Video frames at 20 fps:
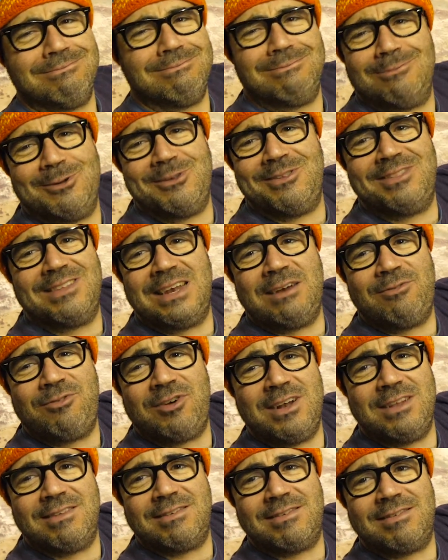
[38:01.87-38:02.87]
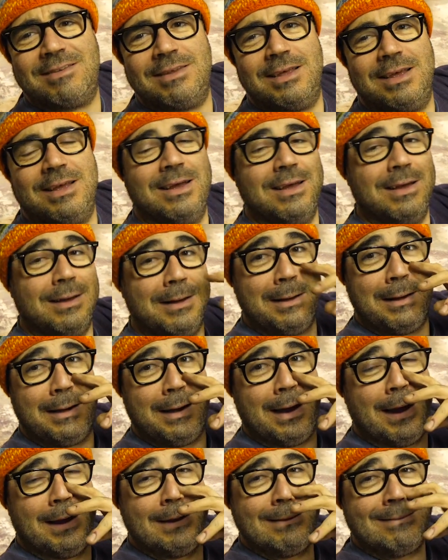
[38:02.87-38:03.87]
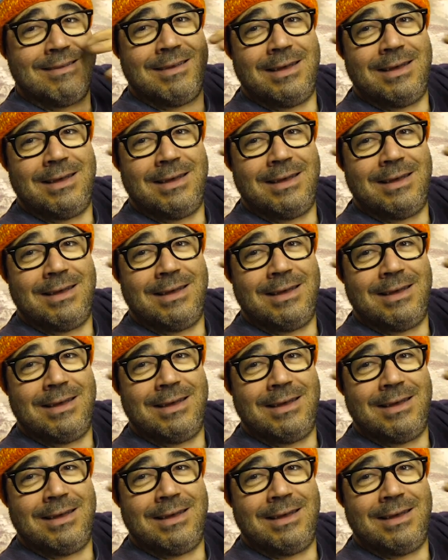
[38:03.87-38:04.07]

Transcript: what's the difference, has